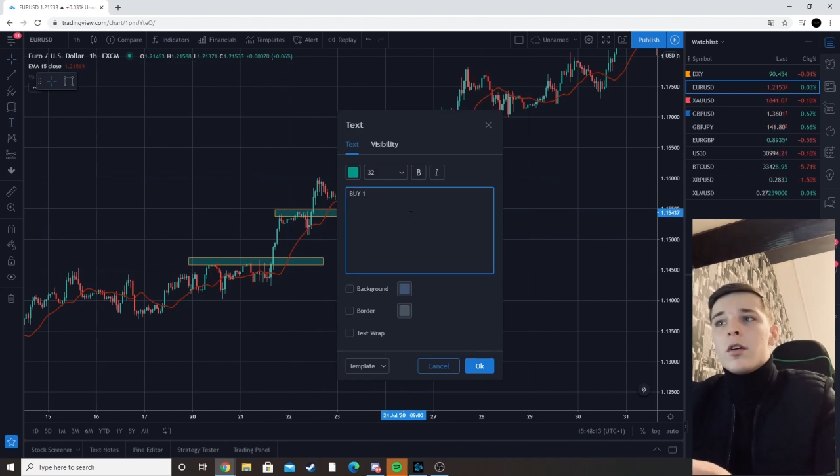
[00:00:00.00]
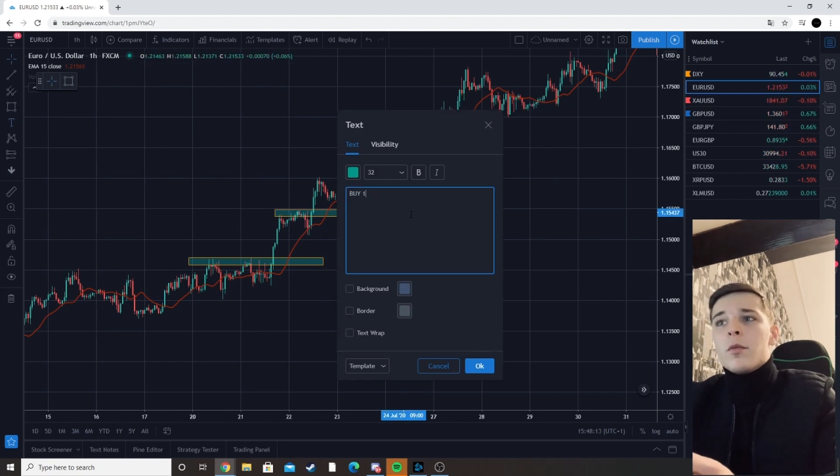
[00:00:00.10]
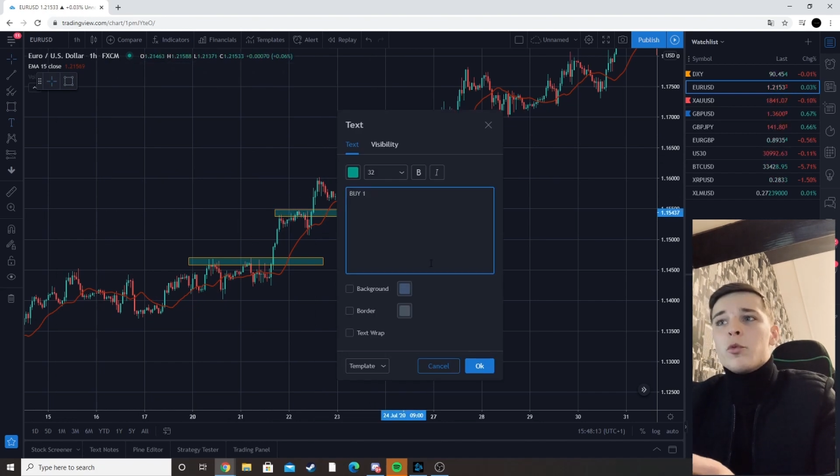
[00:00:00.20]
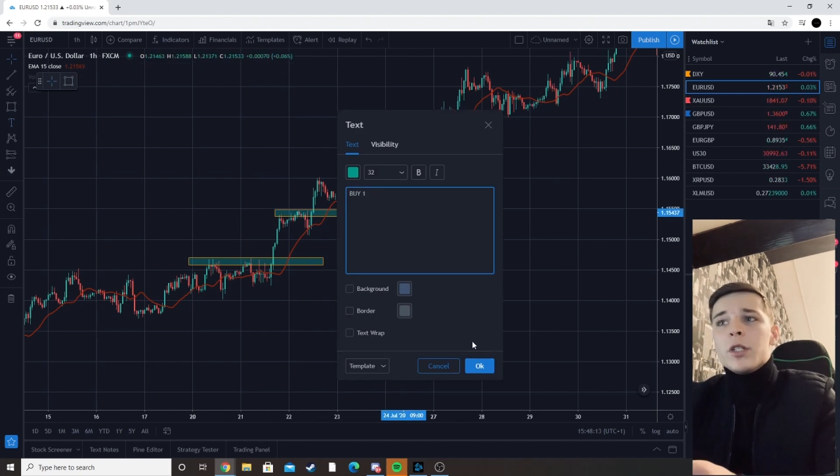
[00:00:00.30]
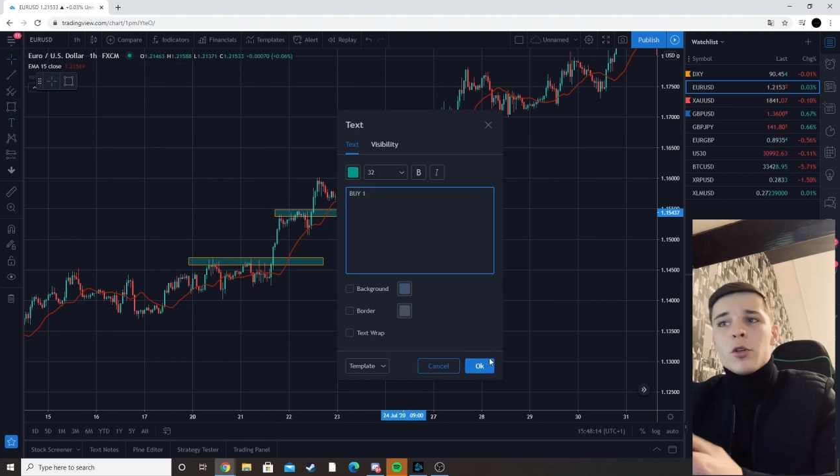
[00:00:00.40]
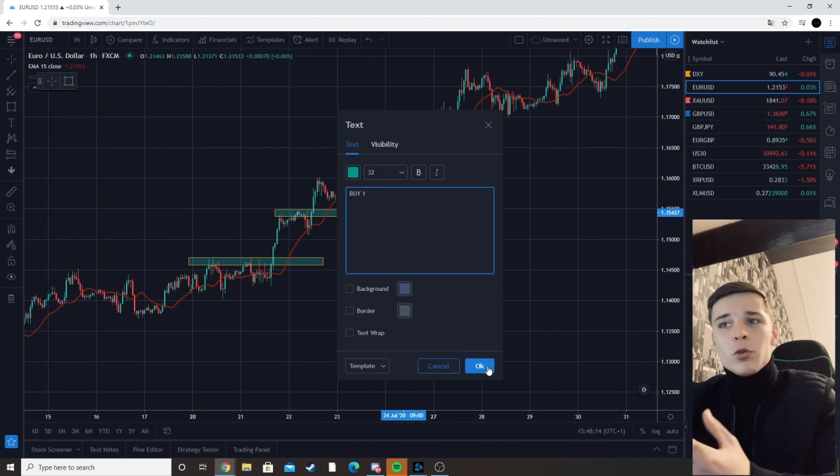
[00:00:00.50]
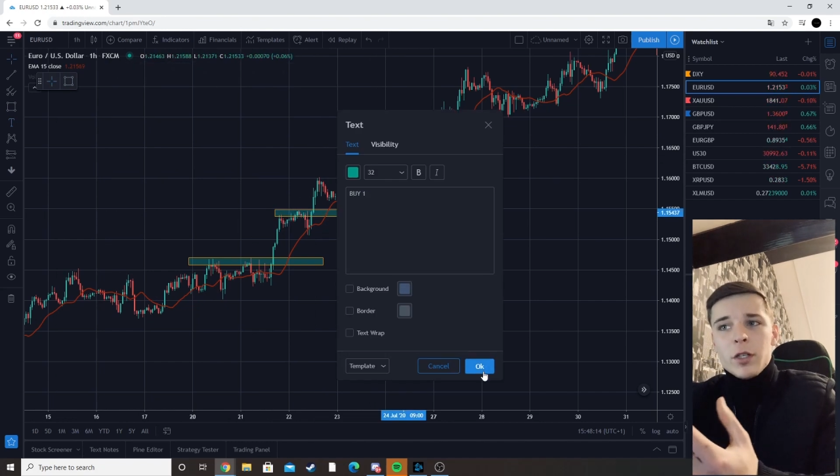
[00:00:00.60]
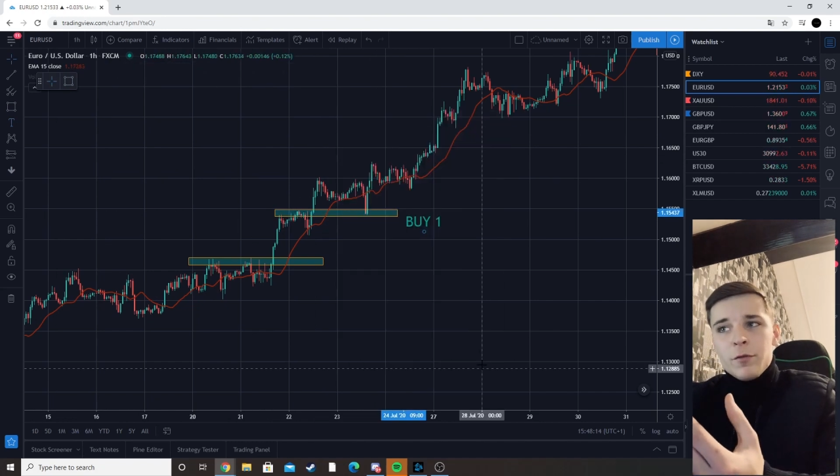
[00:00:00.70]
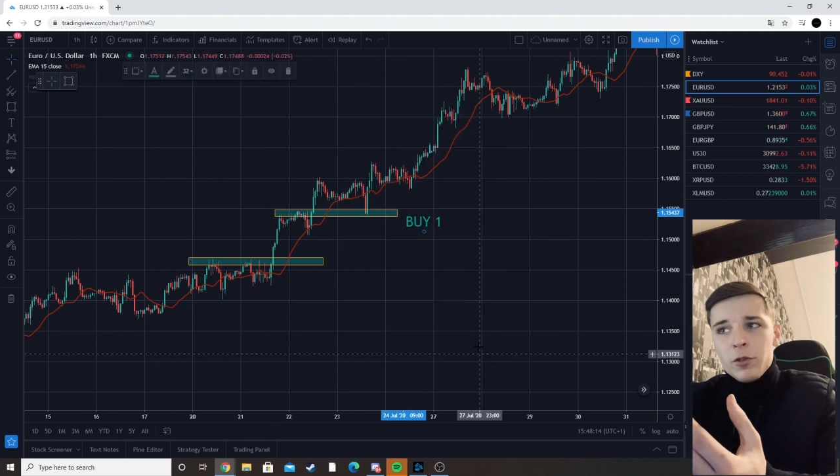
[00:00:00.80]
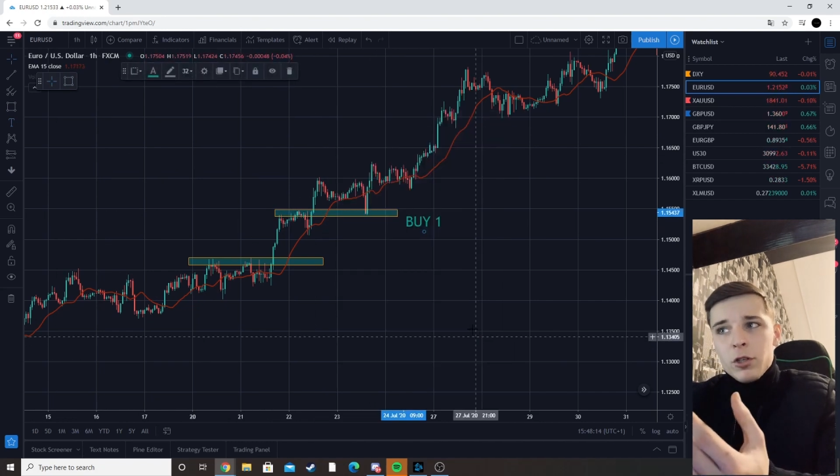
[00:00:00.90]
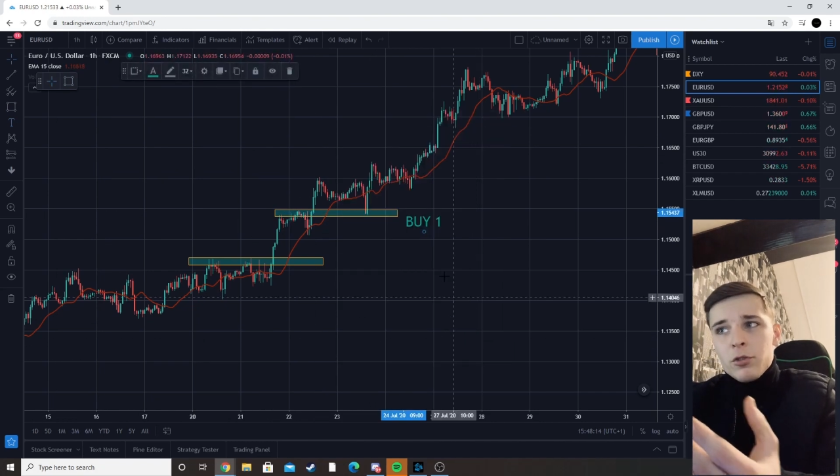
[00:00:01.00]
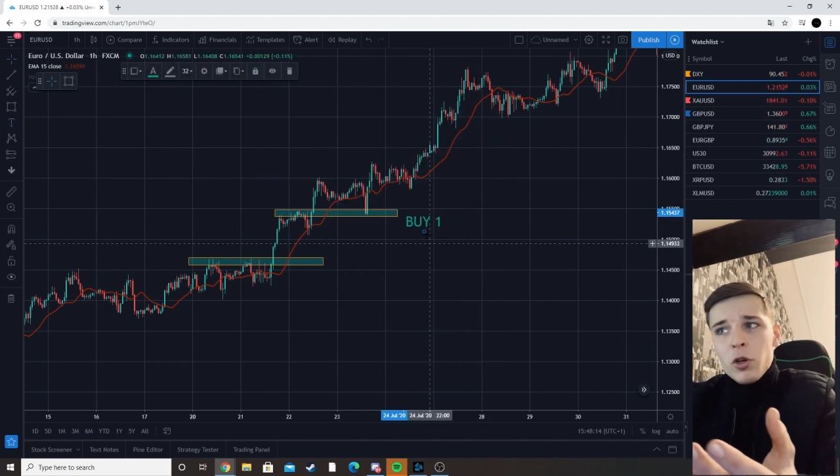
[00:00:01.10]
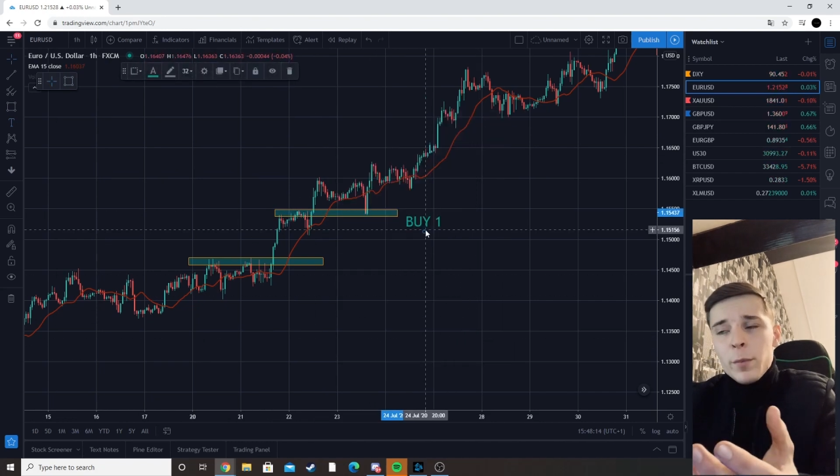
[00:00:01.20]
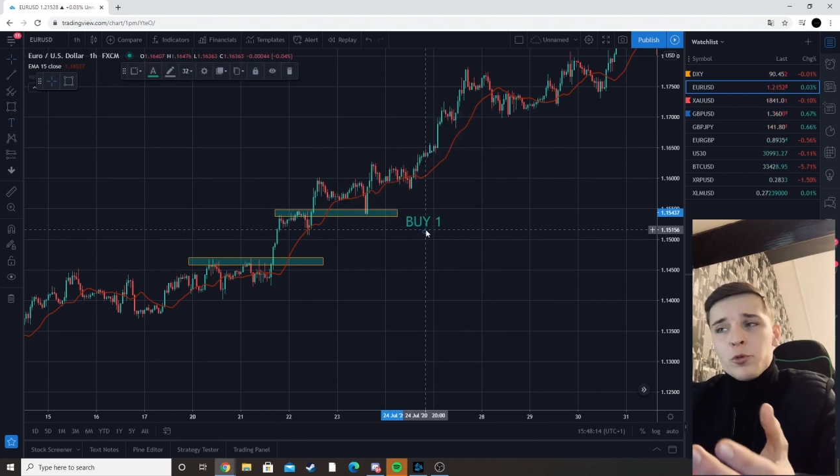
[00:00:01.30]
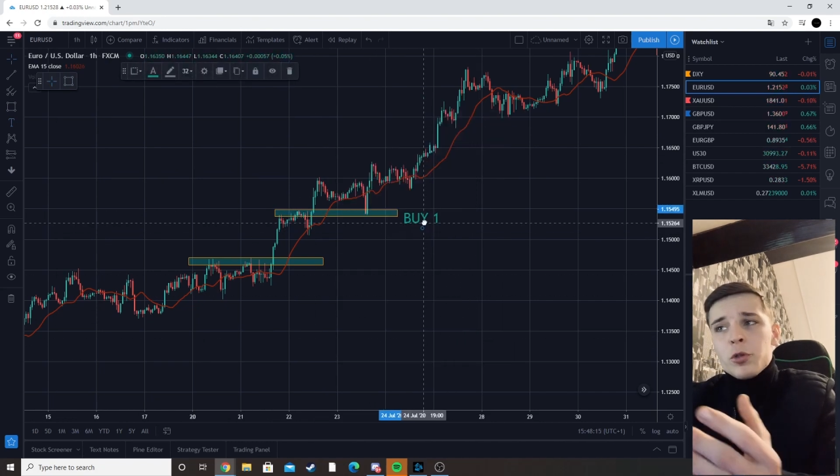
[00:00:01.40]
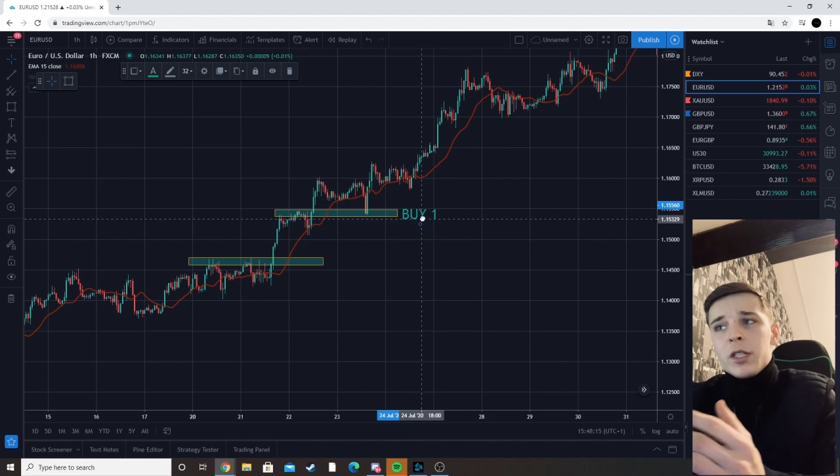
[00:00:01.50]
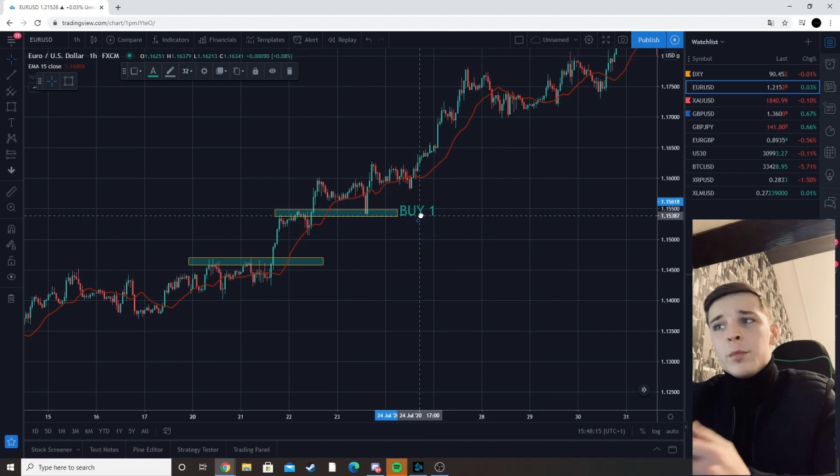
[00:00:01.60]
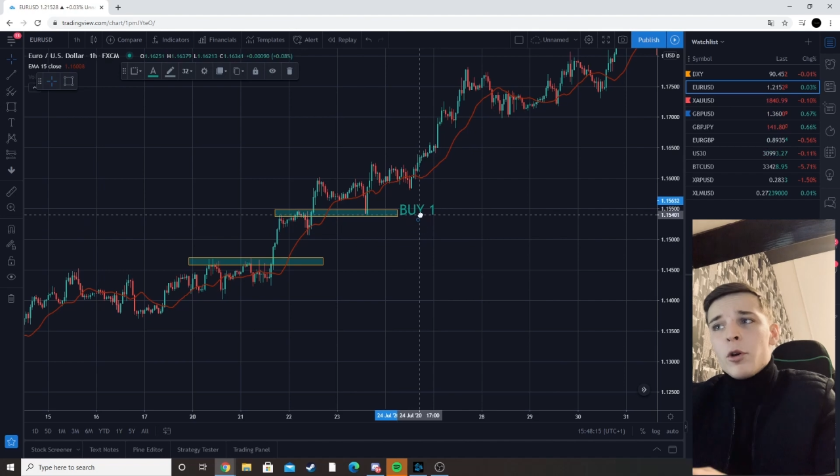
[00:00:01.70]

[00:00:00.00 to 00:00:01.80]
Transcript: We are looking for an uptrendy